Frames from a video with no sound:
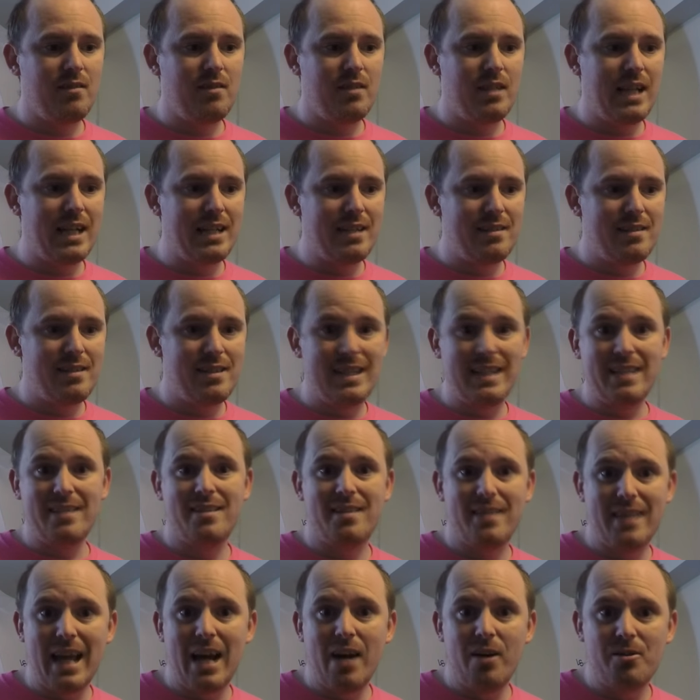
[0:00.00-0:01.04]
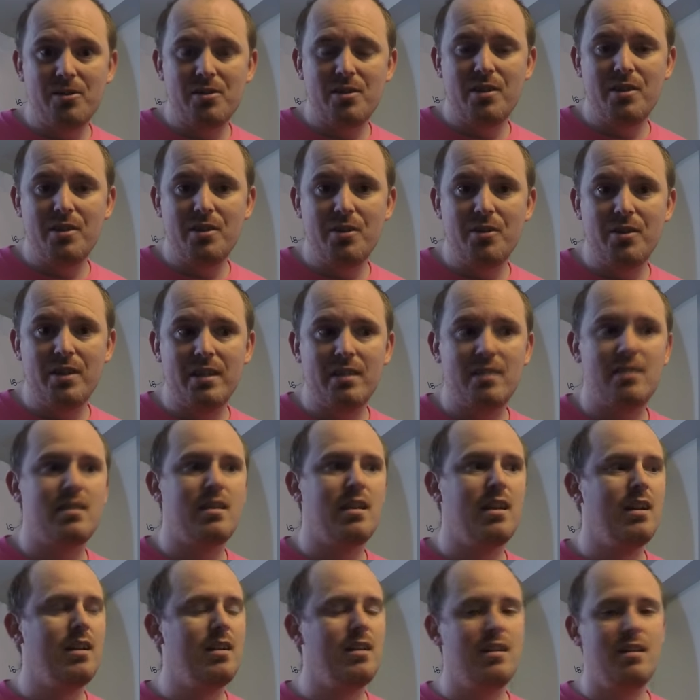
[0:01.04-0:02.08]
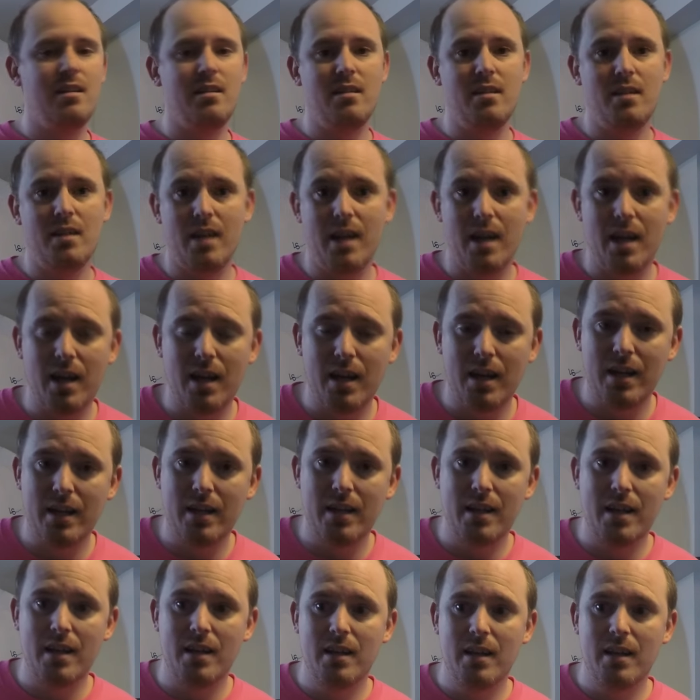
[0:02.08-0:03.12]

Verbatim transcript: that's six thousand units, uh,